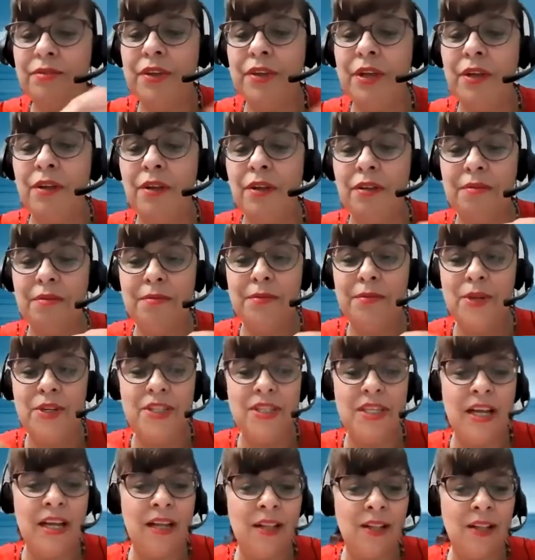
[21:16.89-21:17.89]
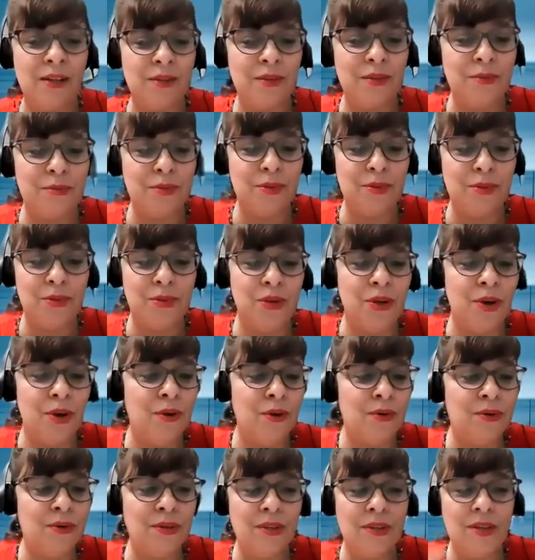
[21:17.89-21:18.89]
Phil, Marcelo,
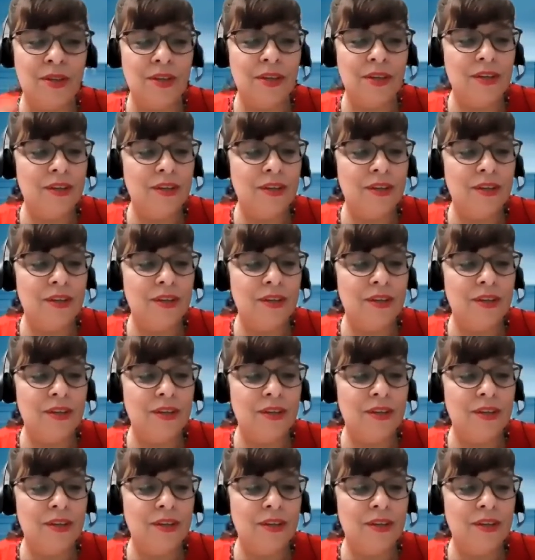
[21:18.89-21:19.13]
Bruno,